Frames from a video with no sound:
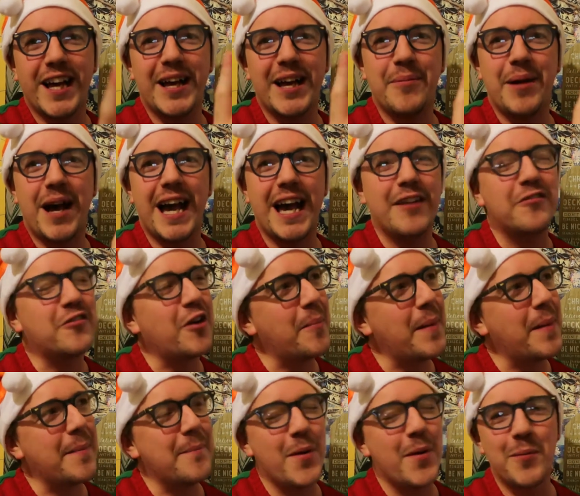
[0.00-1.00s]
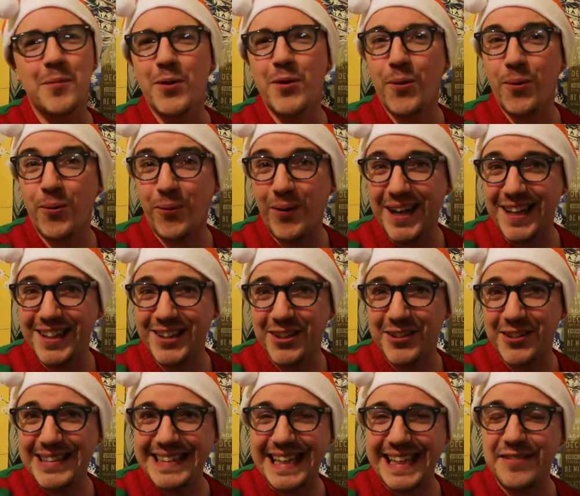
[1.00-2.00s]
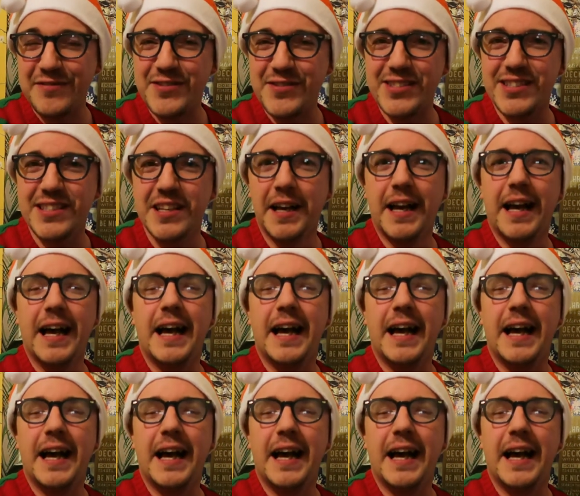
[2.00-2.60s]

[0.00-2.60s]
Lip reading: I have got my mum quite a lot of gifts.